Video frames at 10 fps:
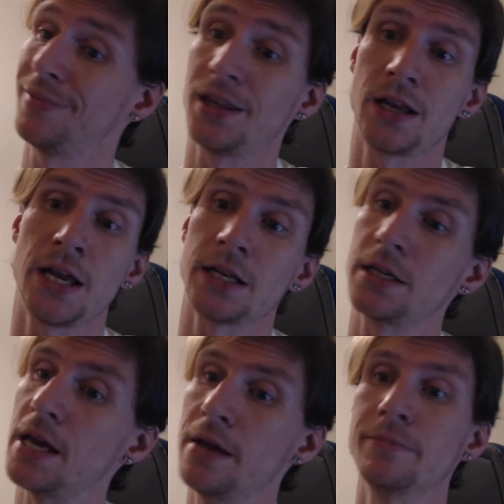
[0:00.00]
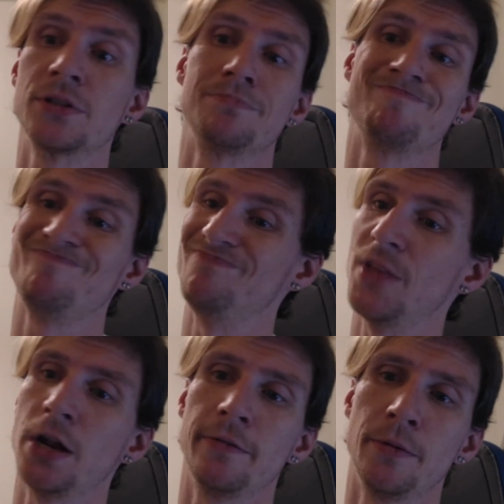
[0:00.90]
Kinect games,
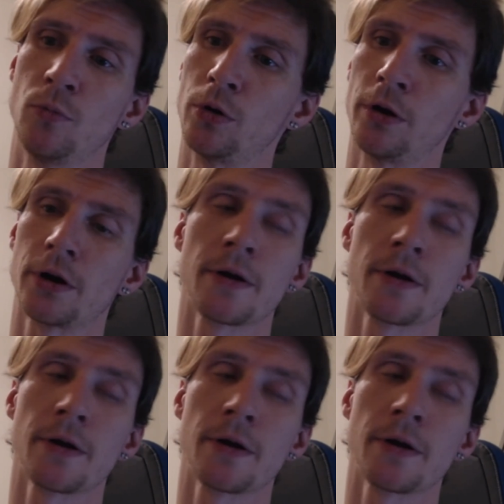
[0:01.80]
none of them work.